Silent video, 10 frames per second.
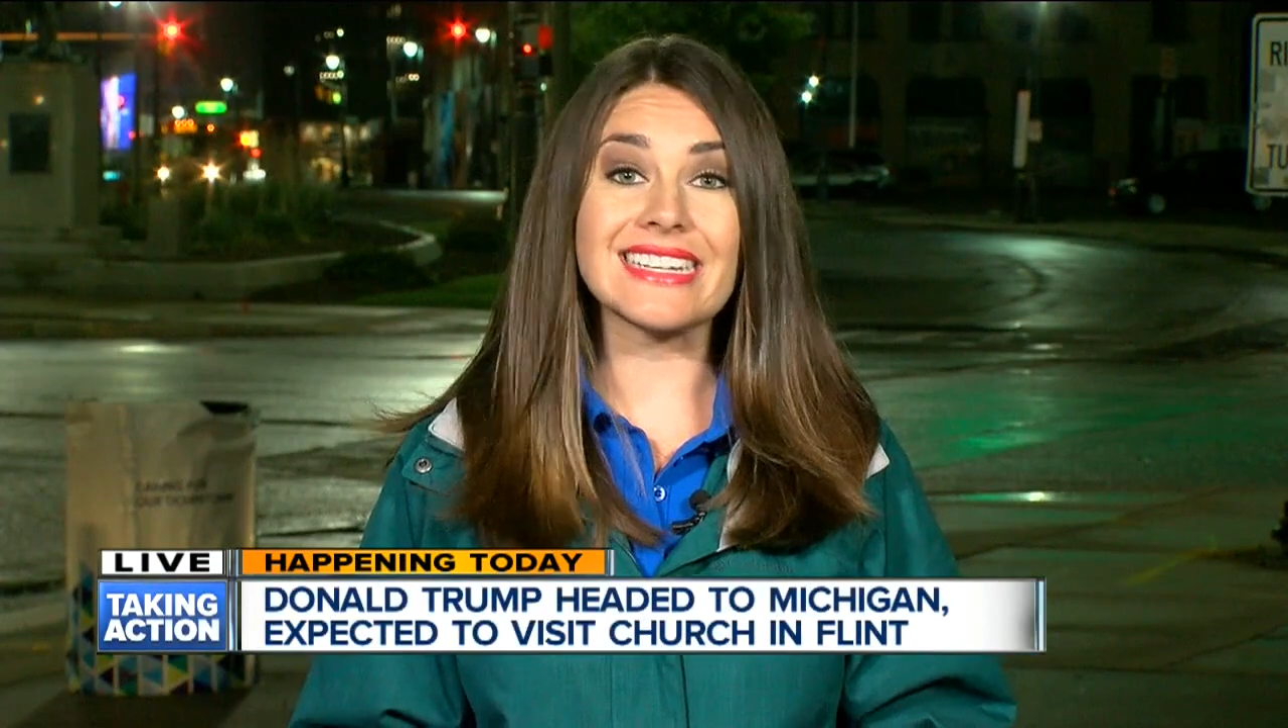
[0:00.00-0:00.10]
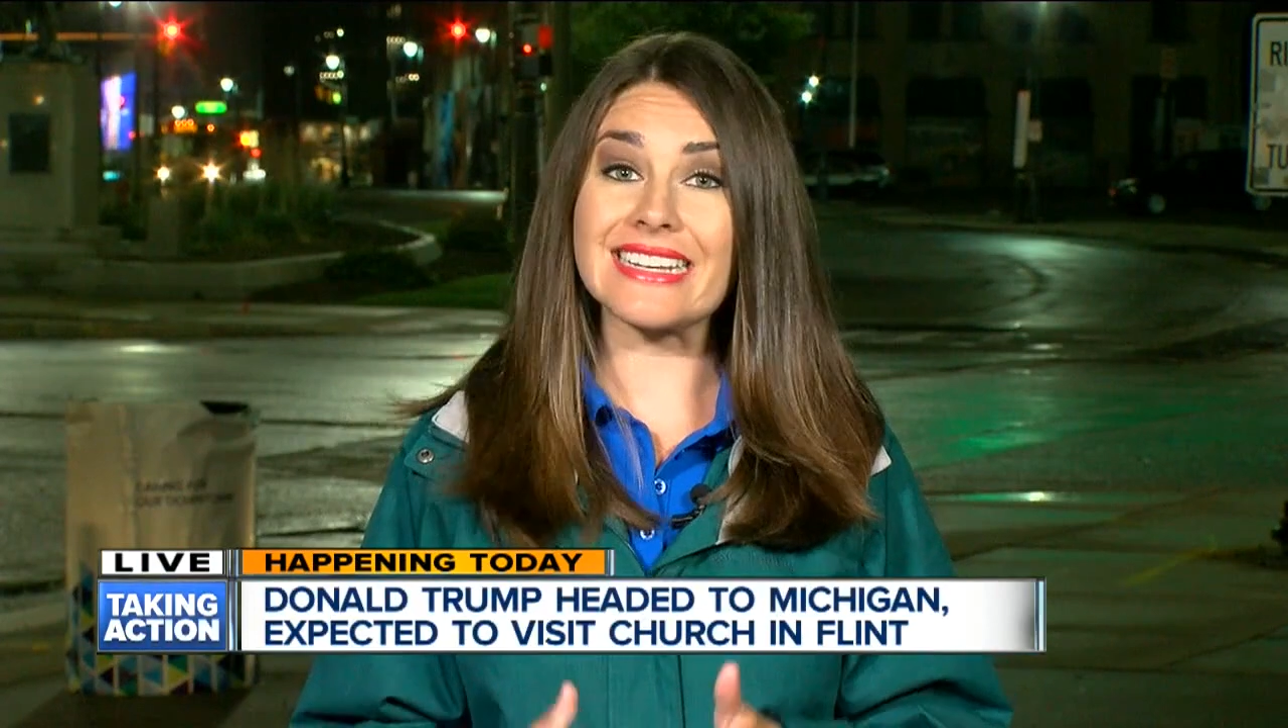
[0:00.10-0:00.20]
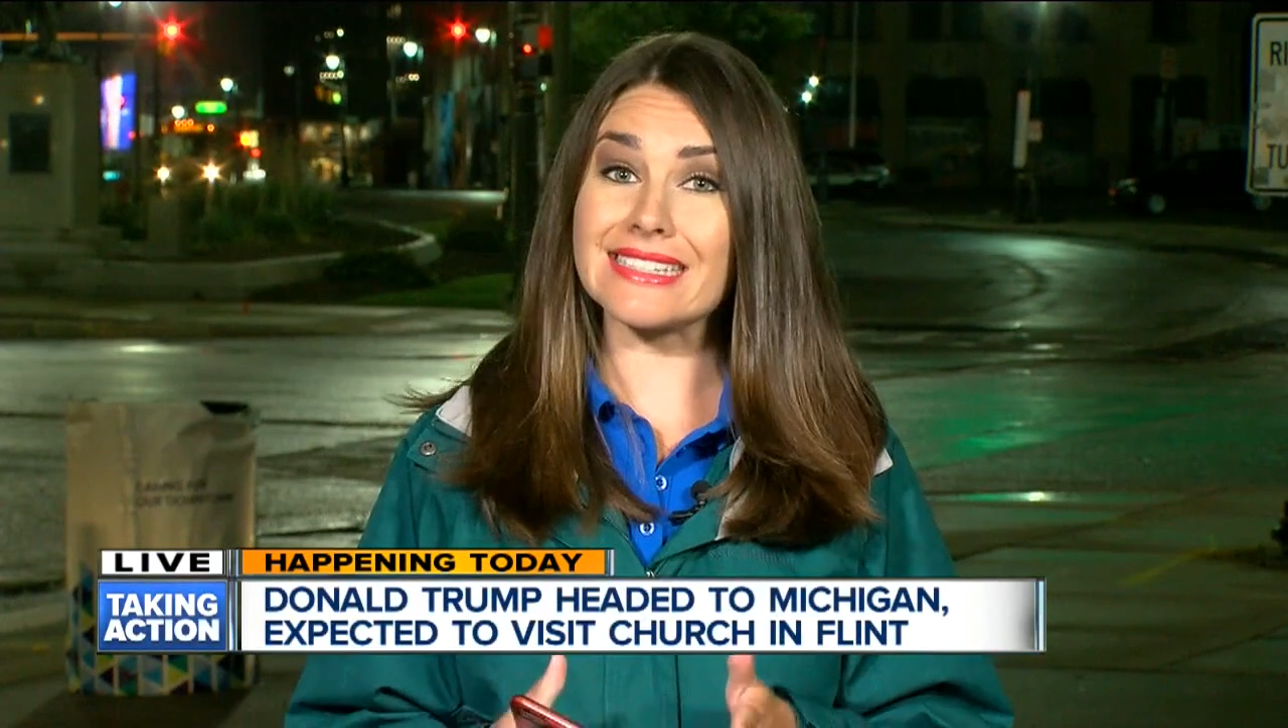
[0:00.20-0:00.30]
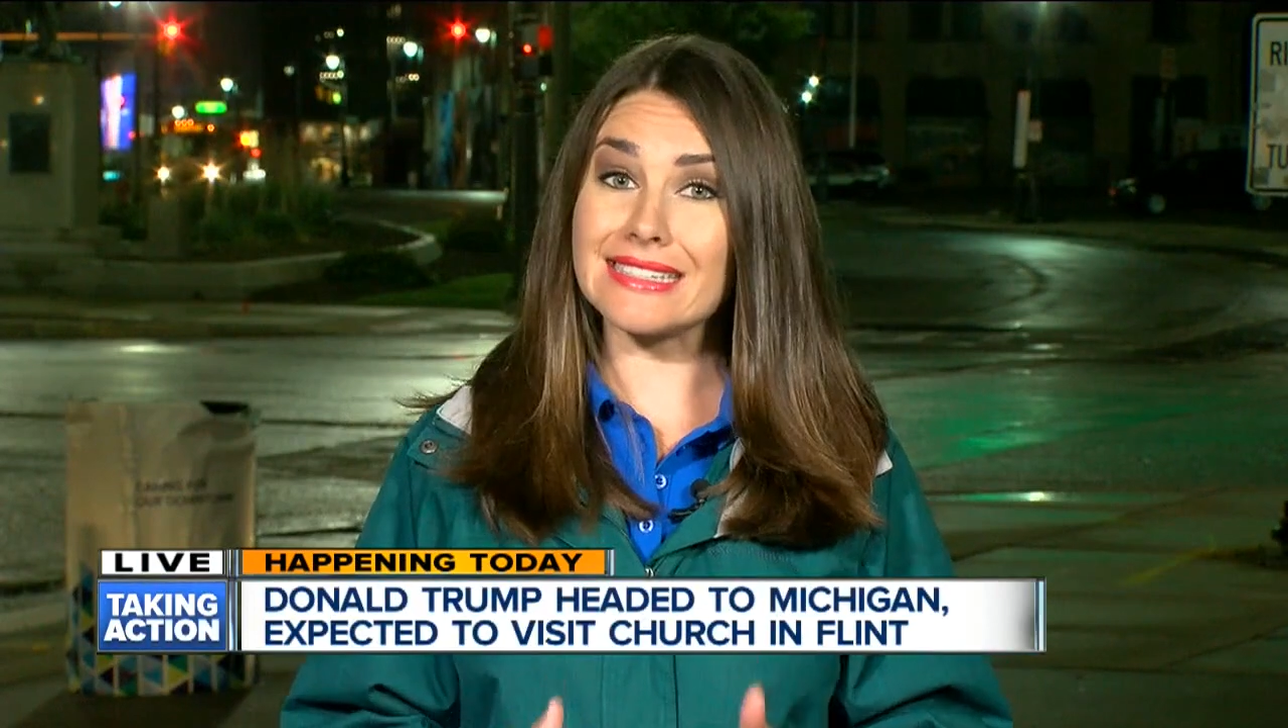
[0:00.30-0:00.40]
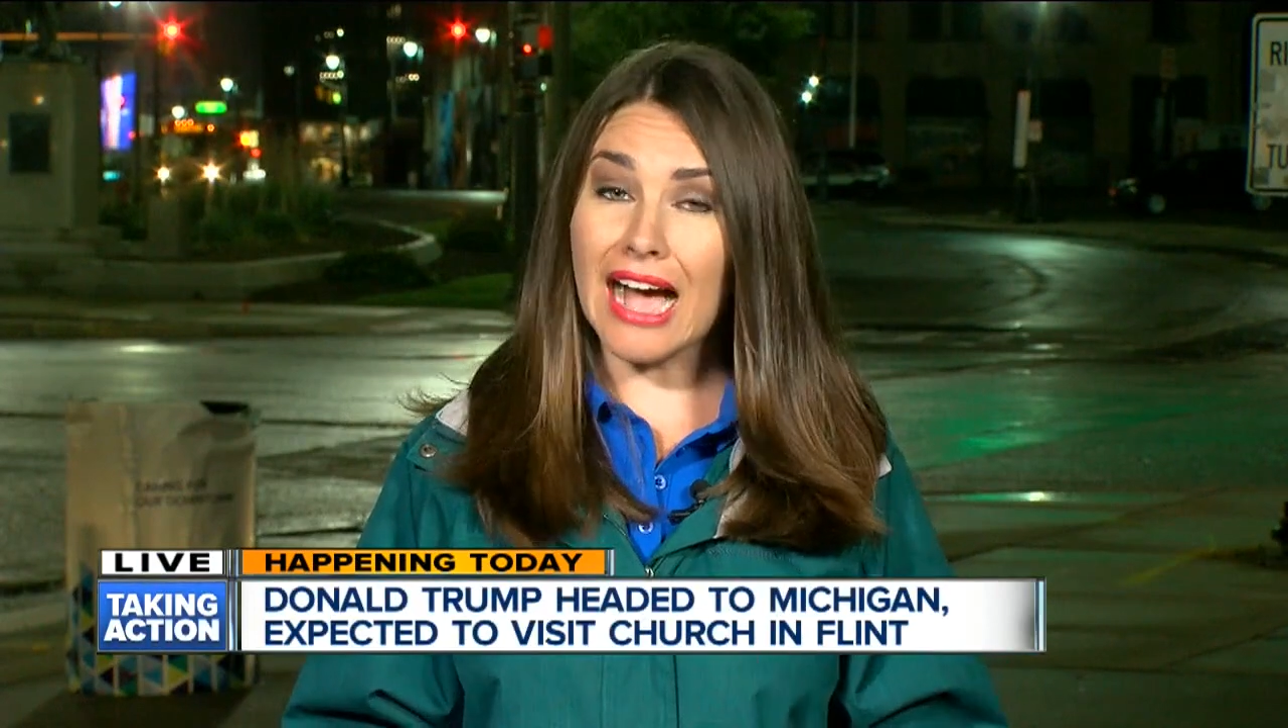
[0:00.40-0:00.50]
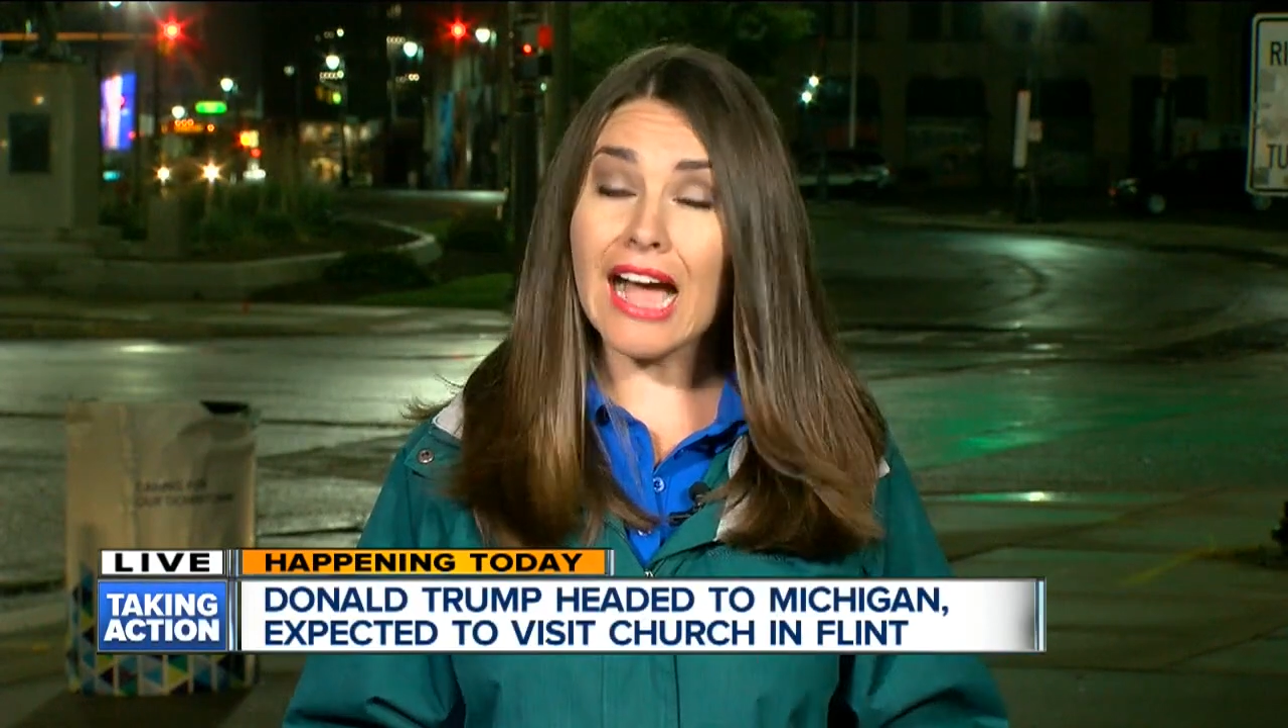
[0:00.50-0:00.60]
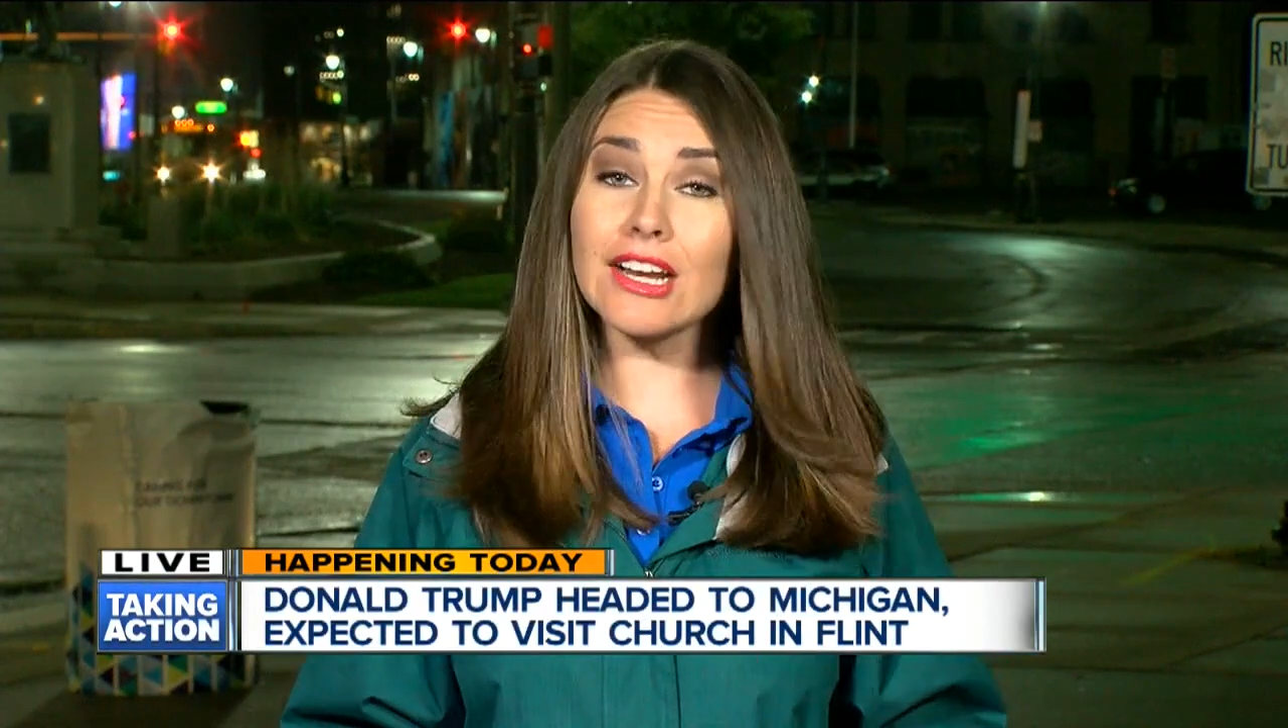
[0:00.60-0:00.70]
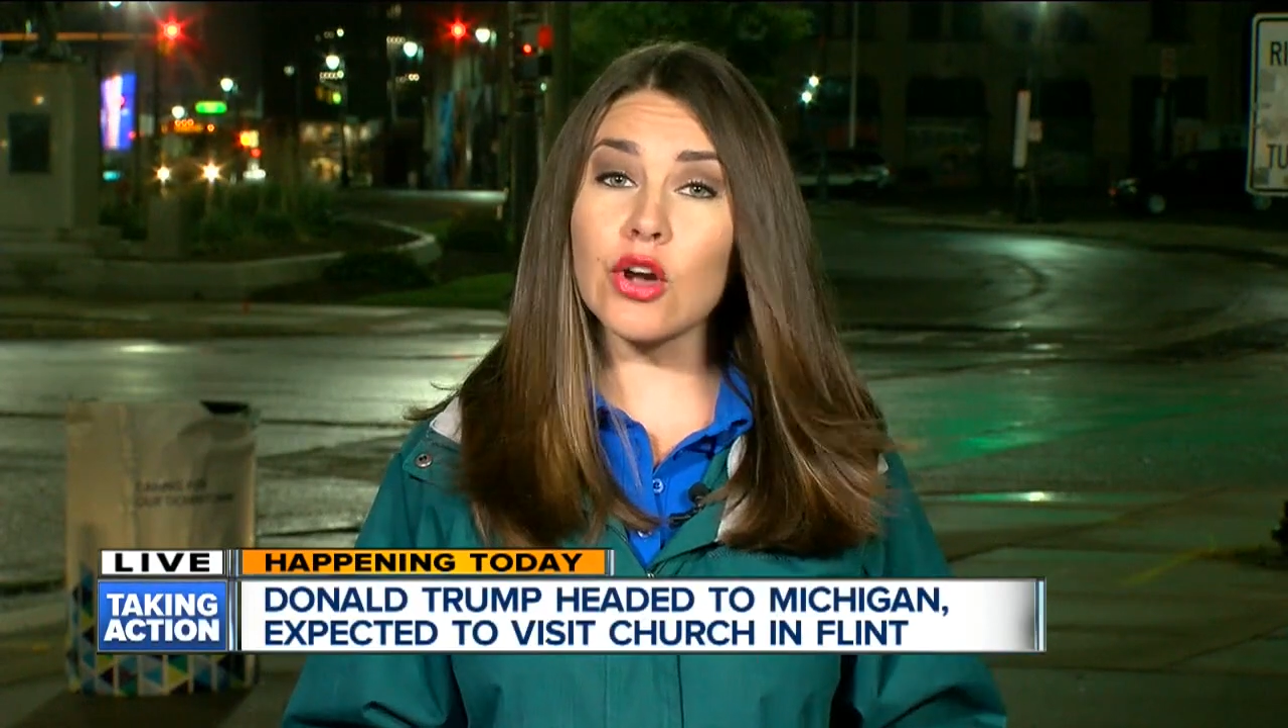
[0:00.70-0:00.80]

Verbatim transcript: He is not